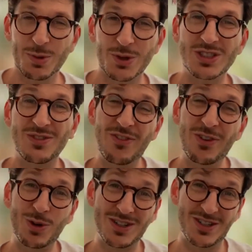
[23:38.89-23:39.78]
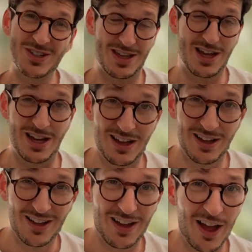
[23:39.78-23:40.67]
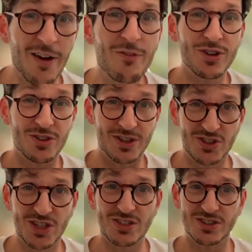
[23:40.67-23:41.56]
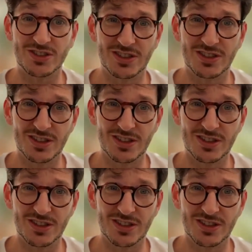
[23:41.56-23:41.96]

Because if everyone does that, everything changes.